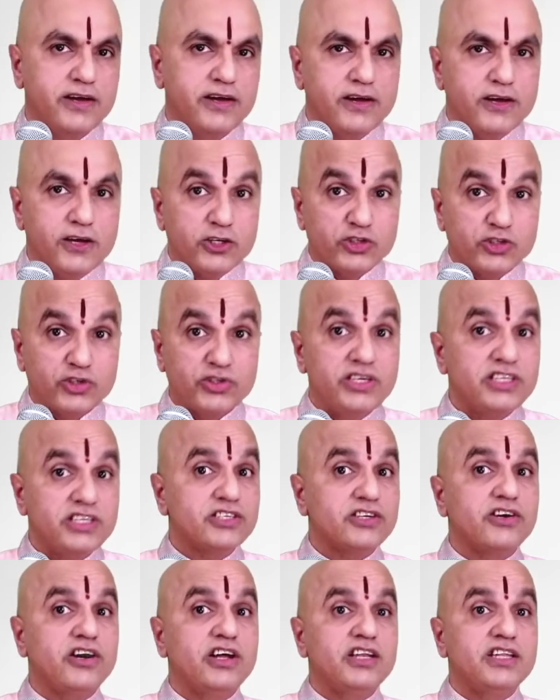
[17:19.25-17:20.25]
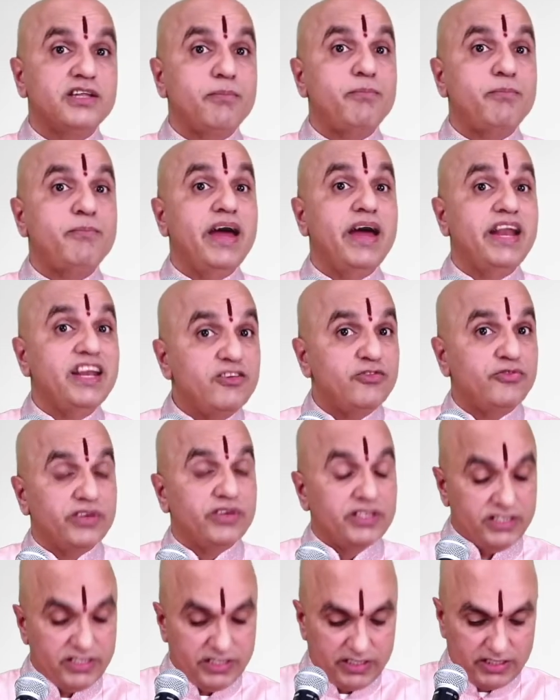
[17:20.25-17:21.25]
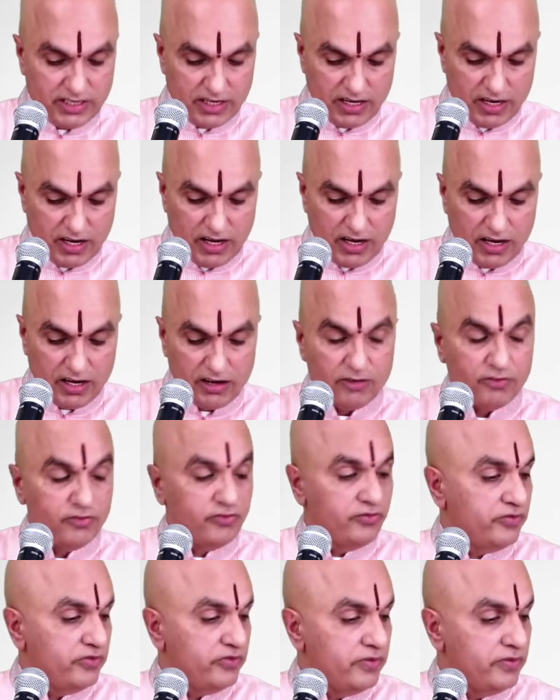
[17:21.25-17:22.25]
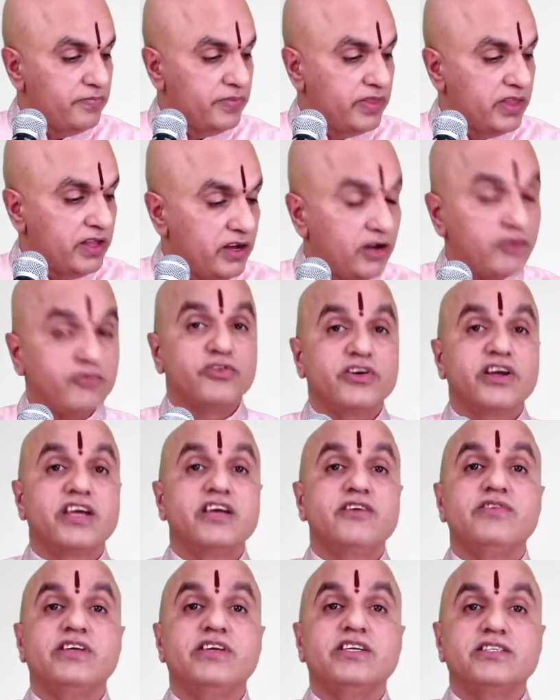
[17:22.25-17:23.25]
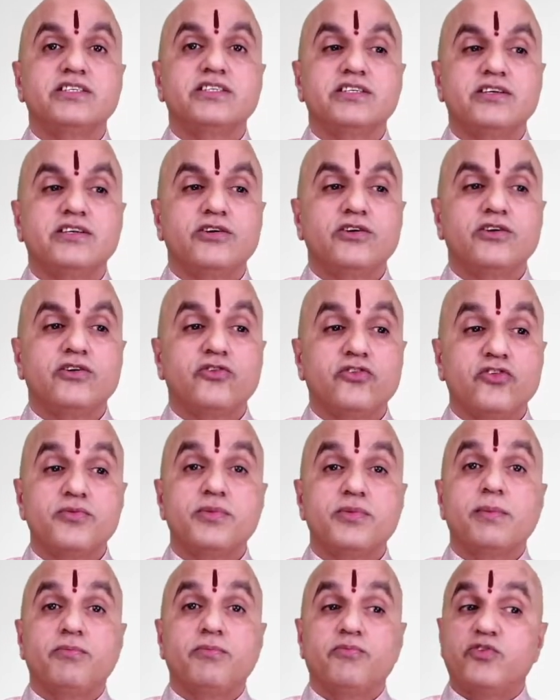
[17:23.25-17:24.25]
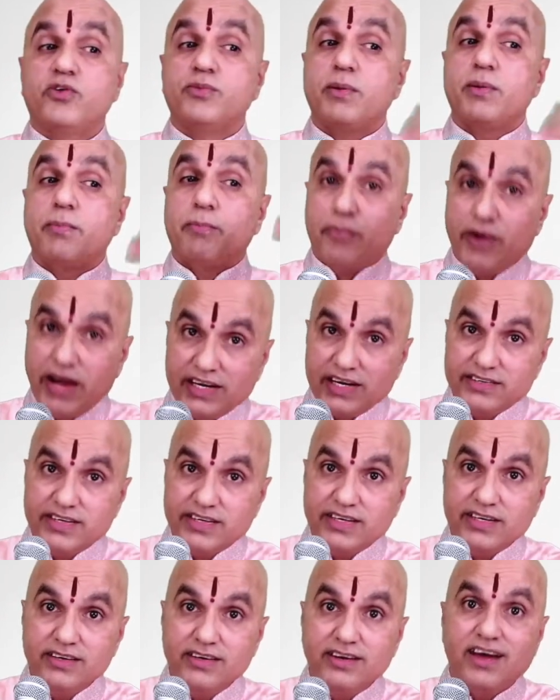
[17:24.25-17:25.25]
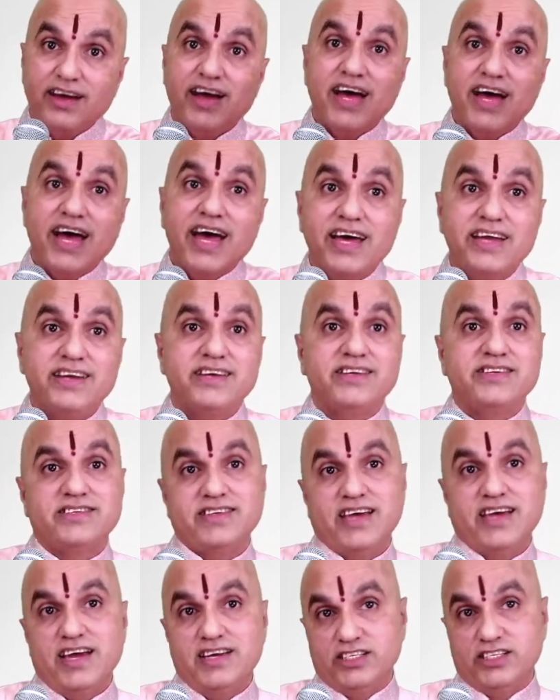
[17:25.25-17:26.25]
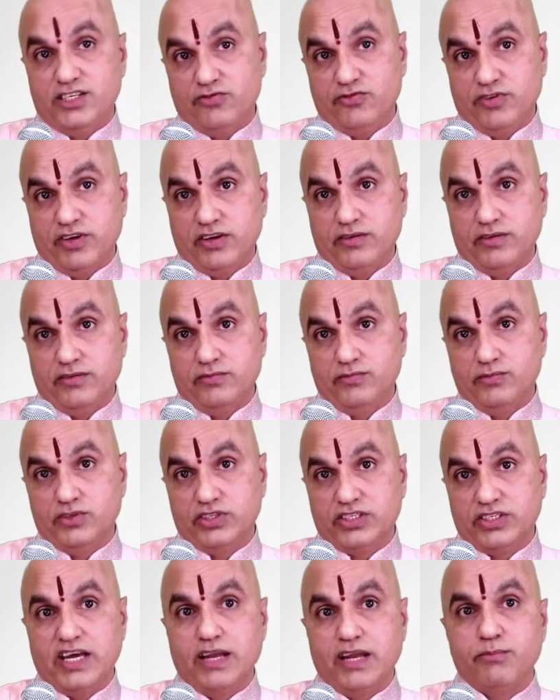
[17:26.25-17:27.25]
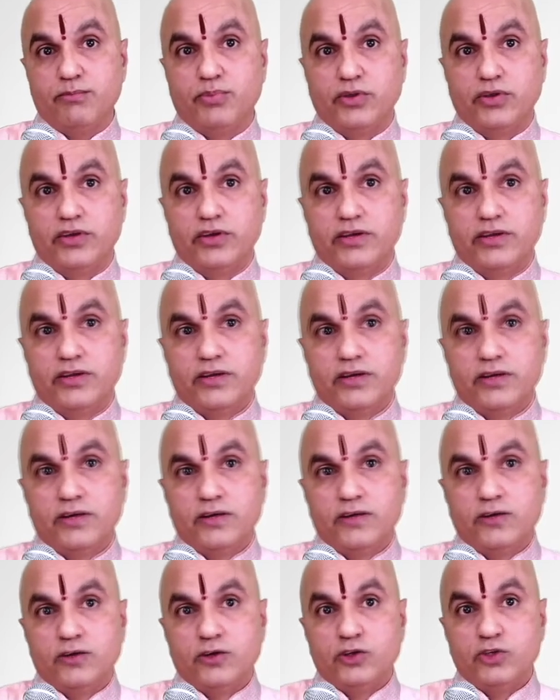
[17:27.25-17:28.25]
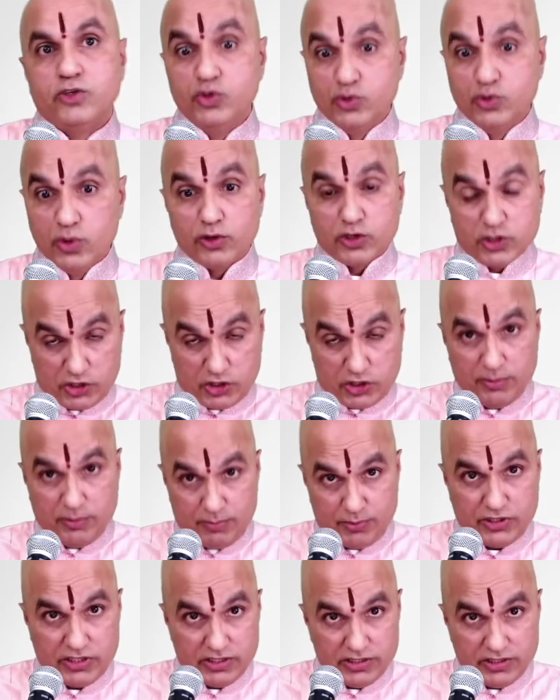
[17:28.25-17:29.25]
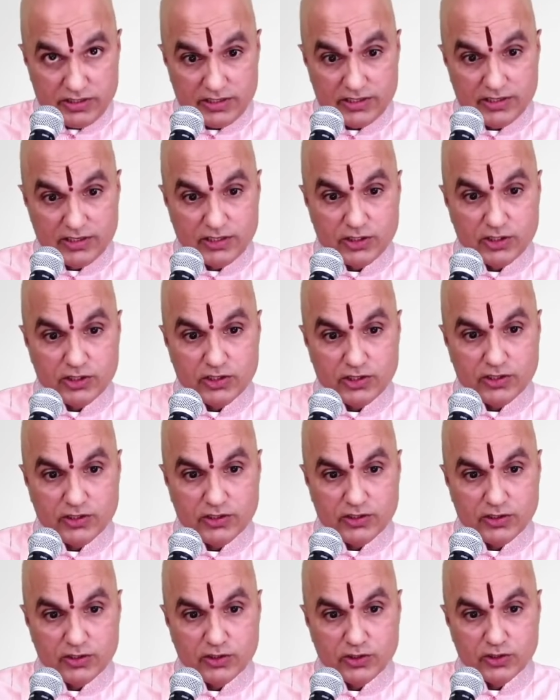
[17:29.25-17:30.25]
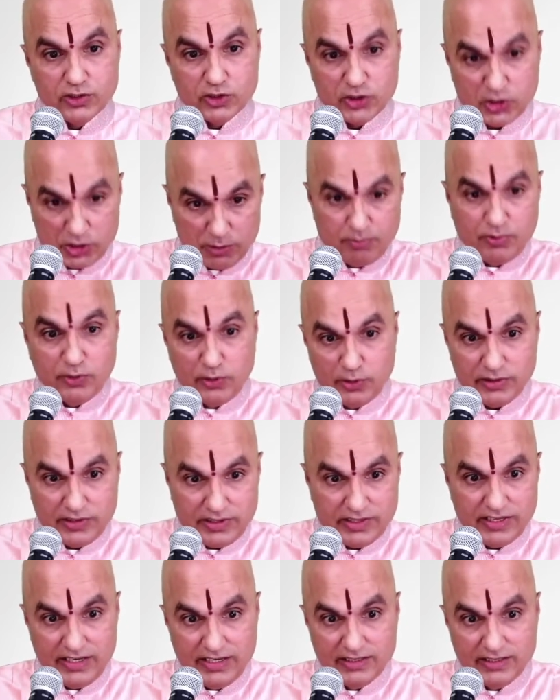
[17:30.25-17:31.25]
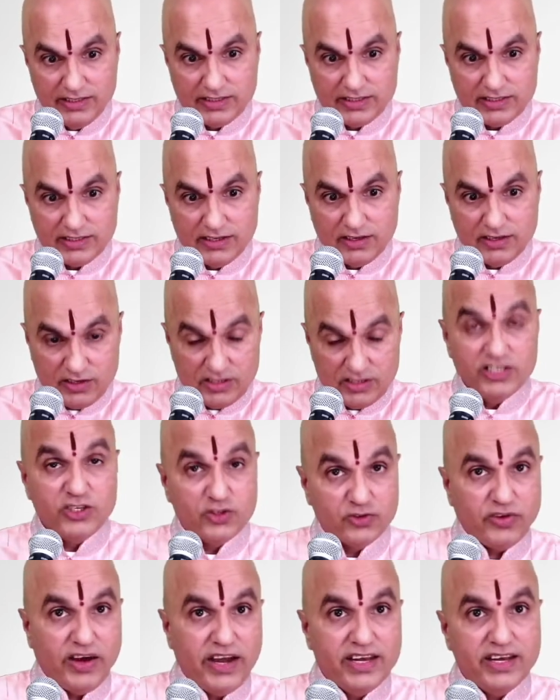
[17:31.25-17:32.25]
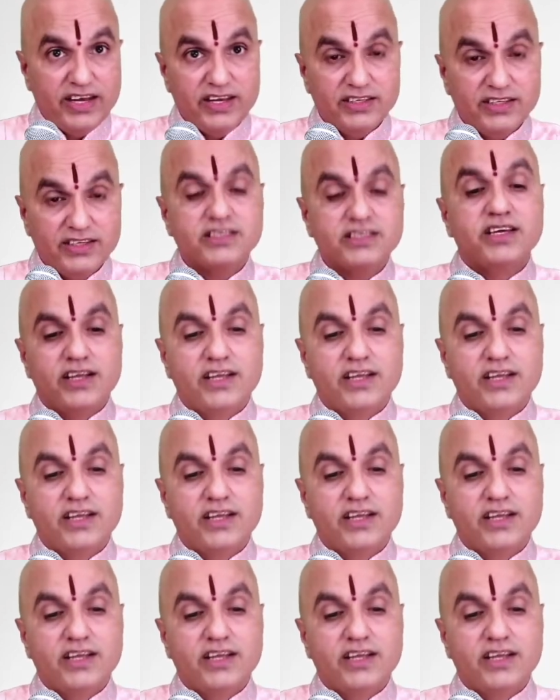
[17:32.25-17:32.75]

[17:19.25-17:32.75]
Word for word: So these are all the benefits of, of forgiveness from a, from a practical and a scientific standpoint. Do our scriptures support these, these findings?